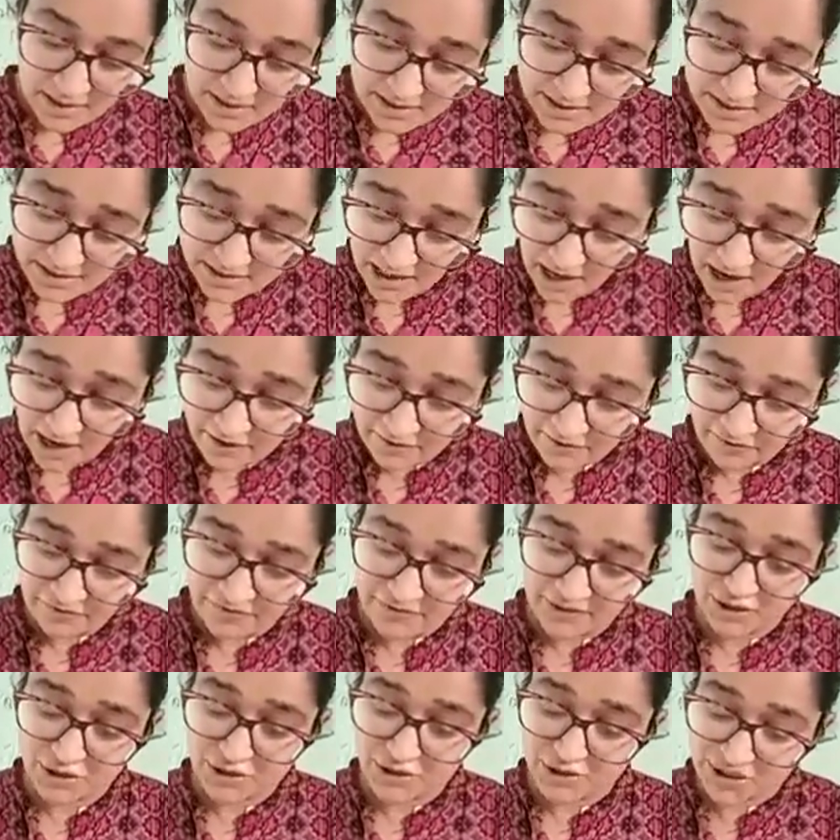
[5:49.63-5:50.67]

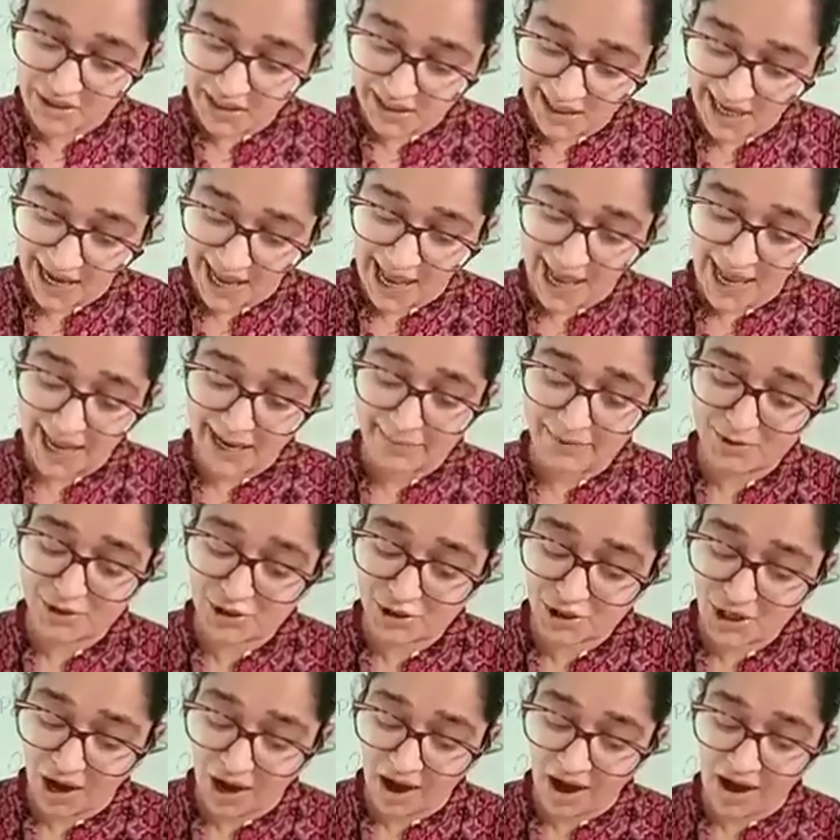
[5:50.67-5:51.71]
Starfish, crab,
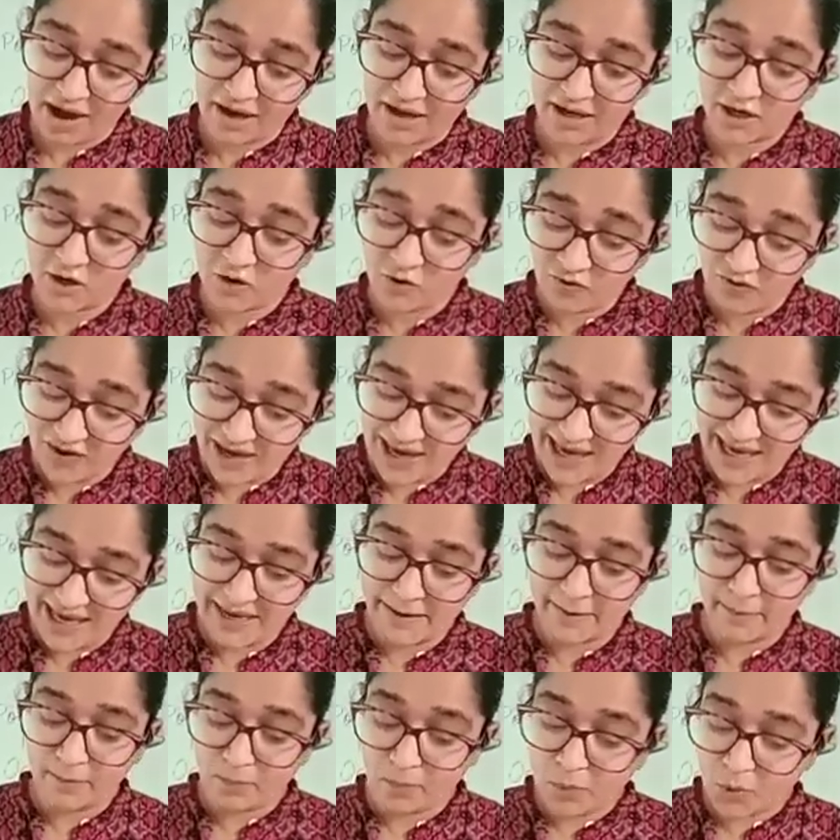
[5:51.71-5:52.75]
shark,
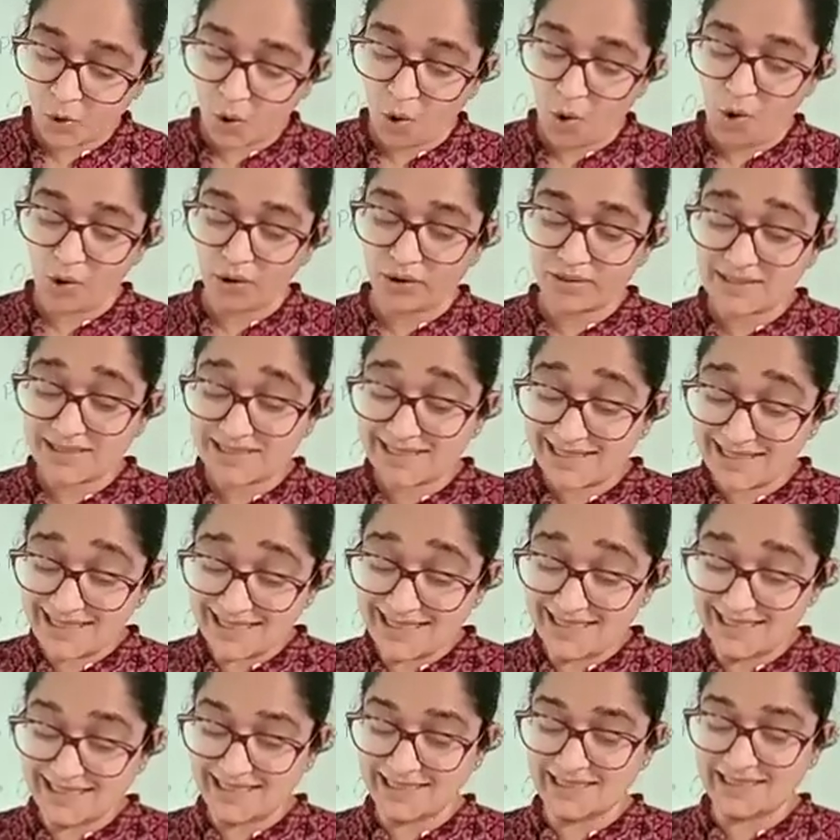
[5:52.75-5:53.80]
whale, prawns,
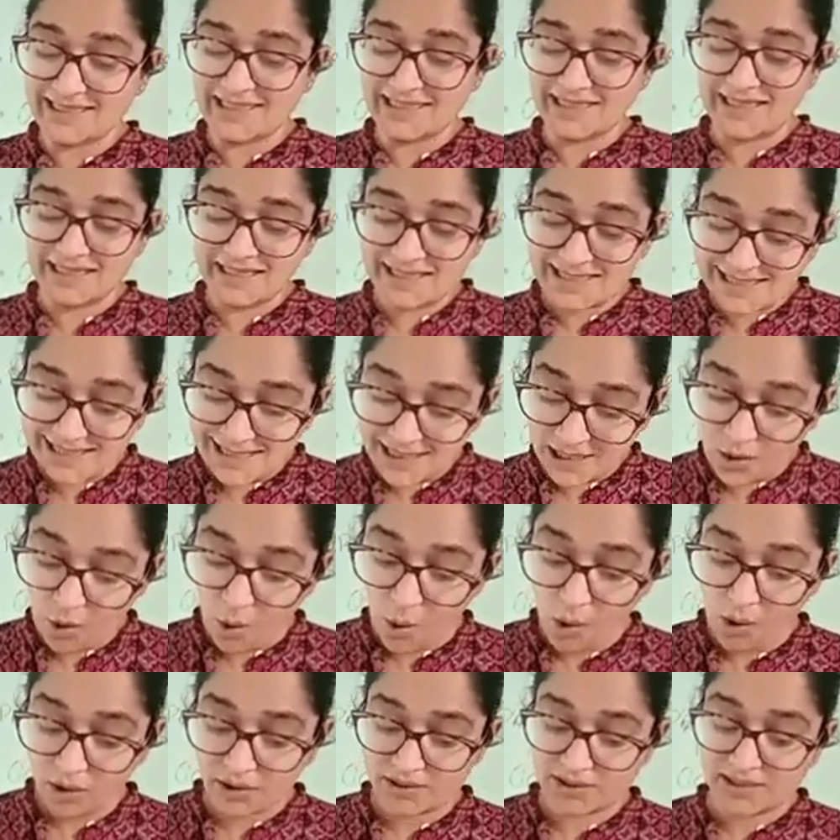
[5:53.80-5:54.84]
sea turtles,
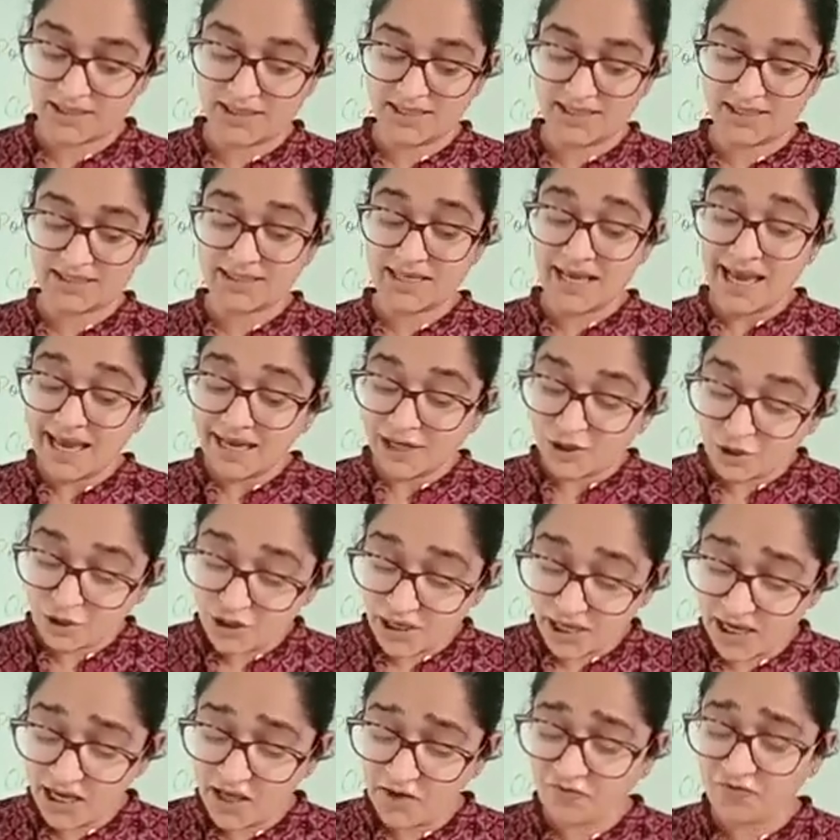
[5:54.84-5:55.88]
seahorses,
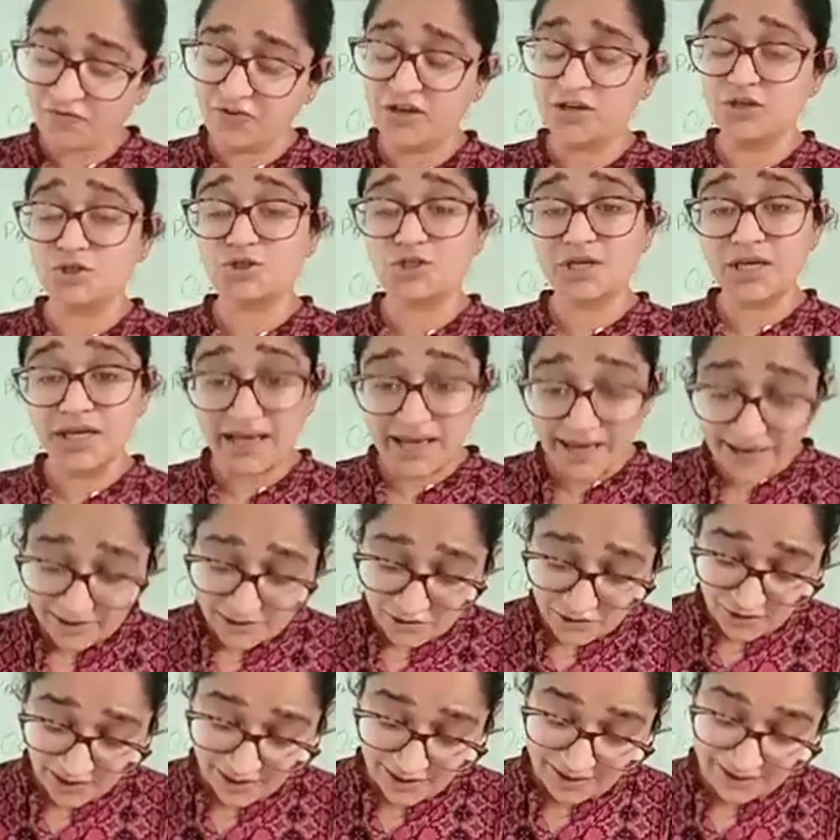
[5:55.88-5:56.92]
jellyfish,
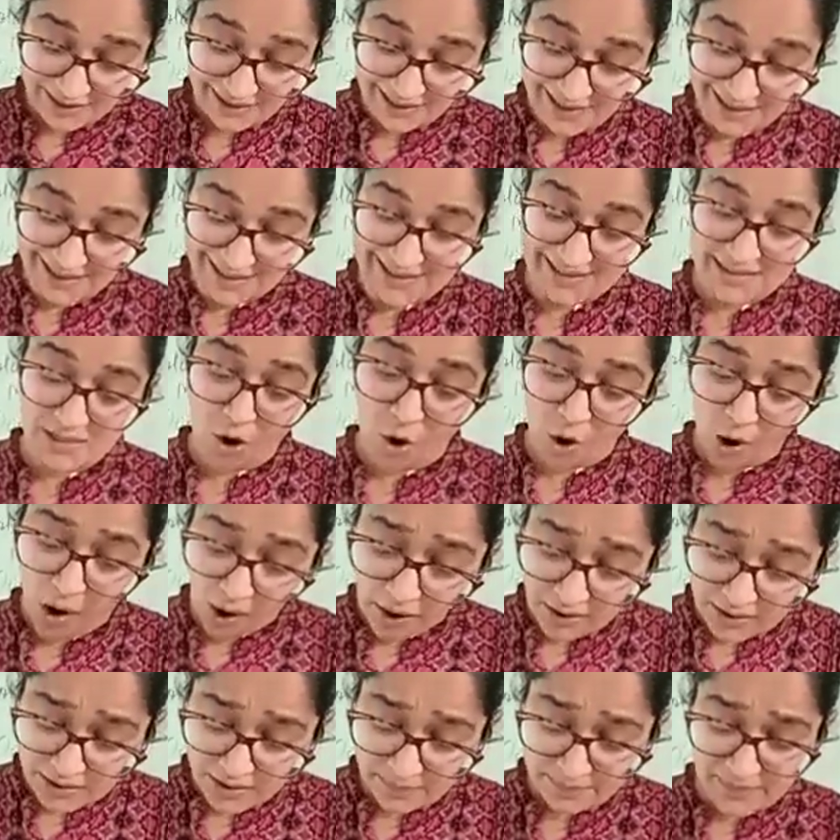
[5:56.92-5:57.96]
electric rays,
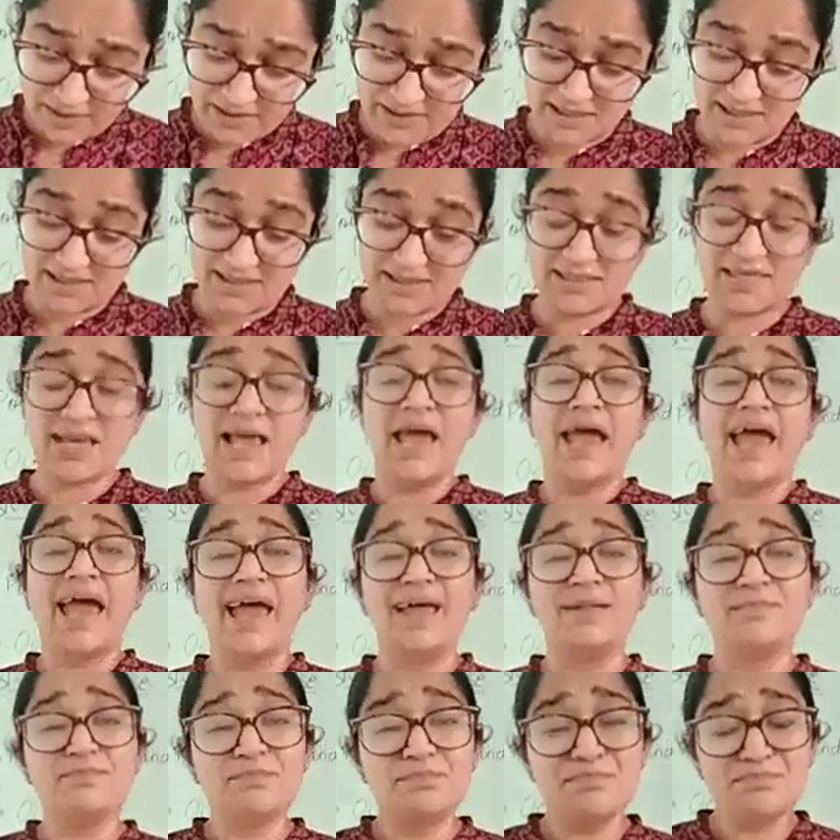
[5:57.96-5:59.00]
octopuses
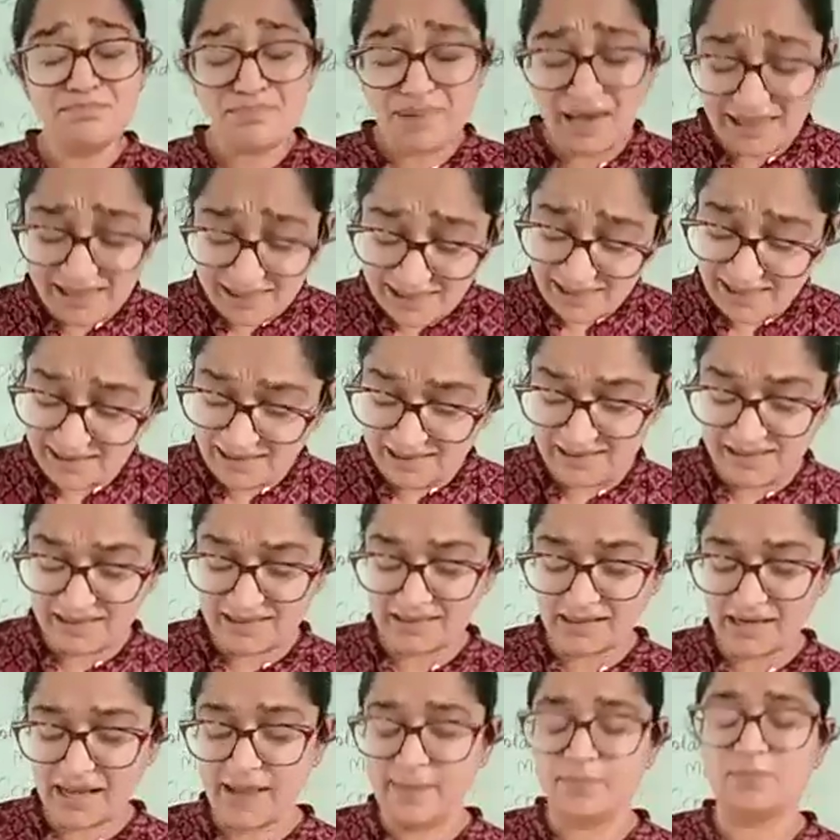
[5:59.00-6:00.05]
and many other
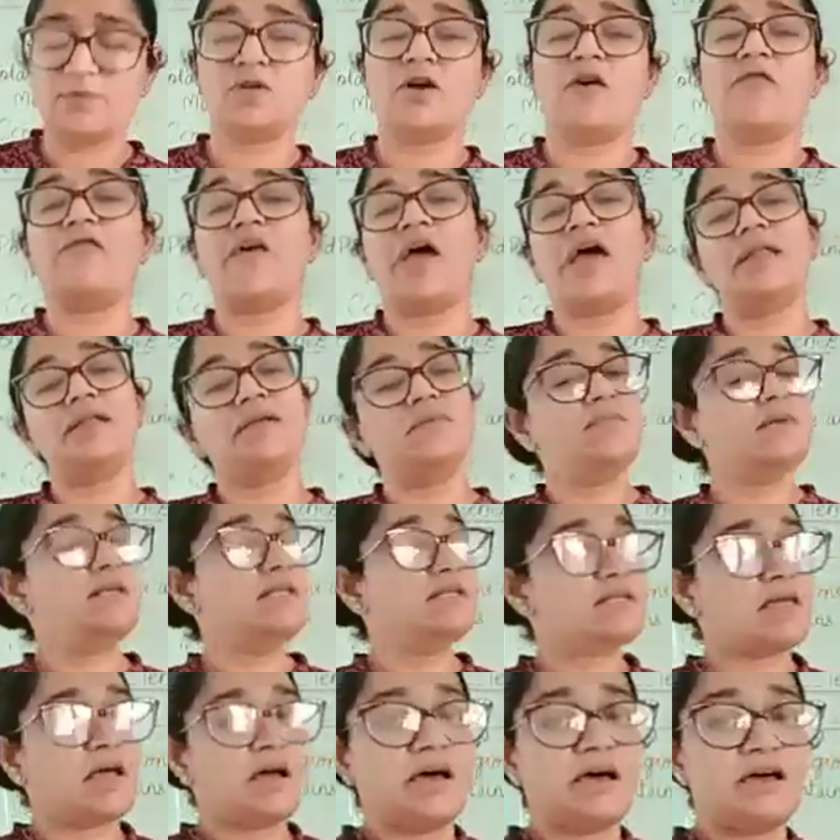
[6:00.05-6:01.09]
types of animals
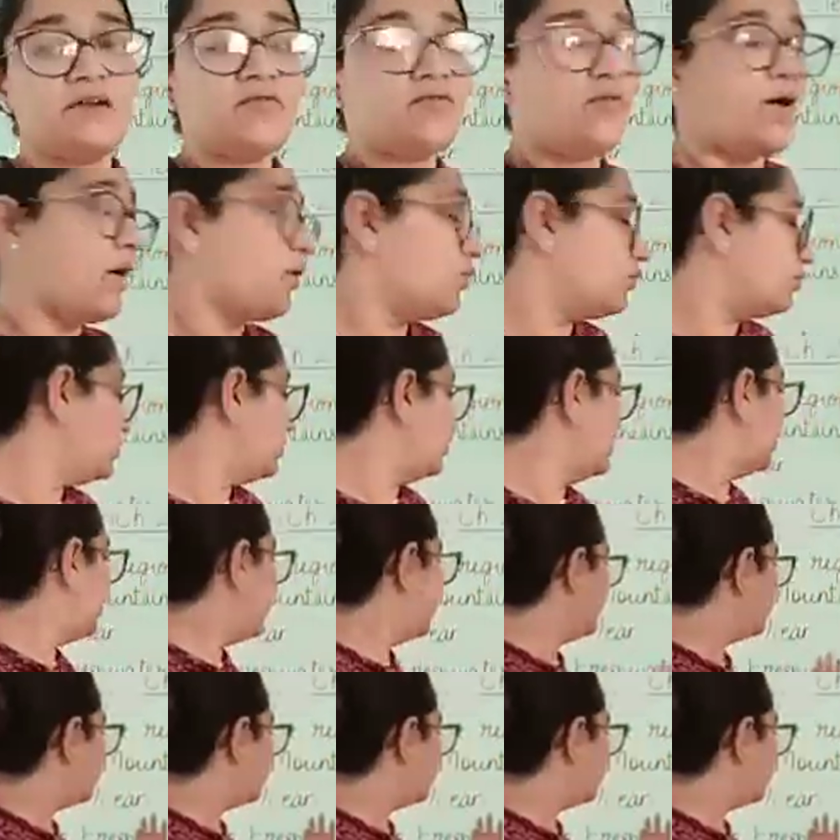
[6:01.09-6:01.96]
are found